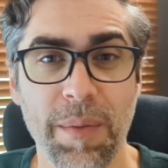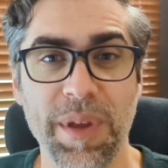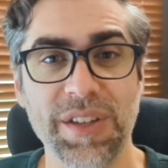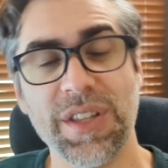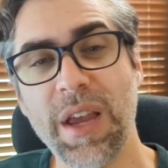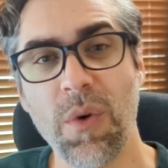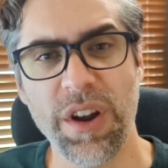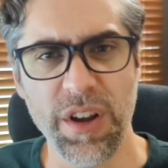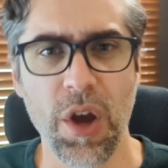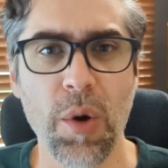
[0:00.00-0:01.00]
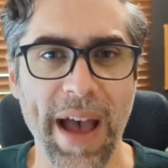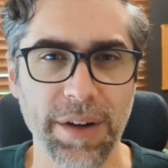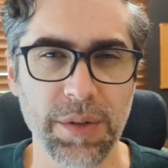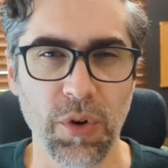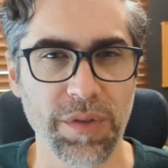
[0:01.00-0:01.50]
because they wanted to go
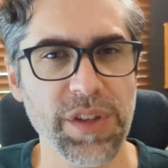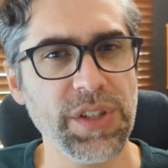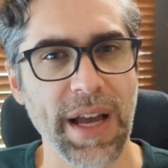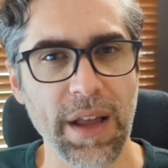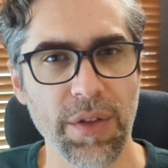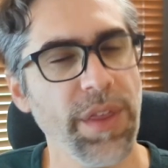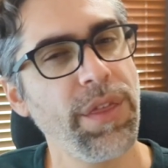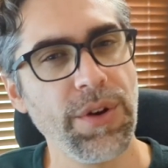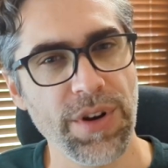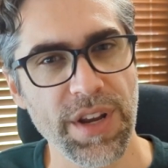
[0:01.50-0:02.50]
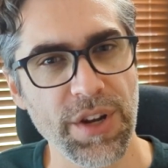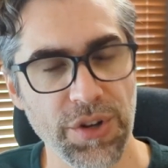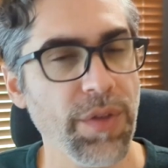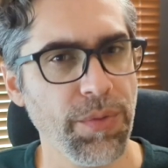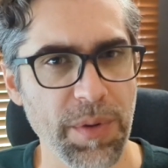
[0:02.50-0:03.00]
back to more of the style that 3rd
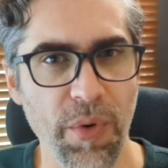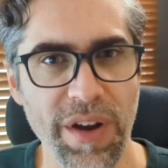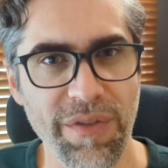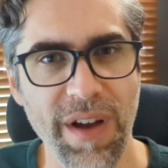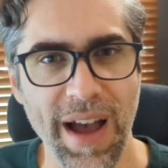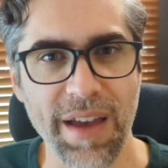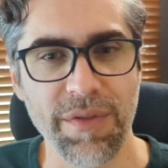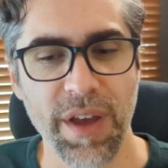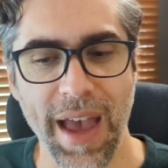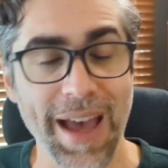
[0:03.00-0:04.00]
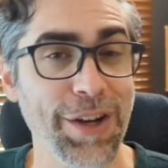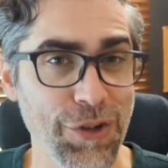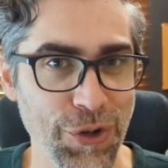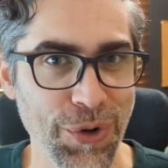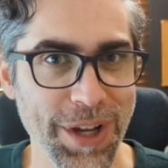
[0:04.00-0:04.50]
edition and 3.5 had
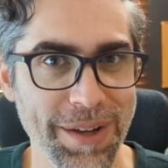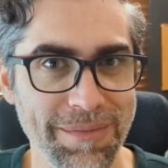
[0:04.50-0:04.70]
enjoyed.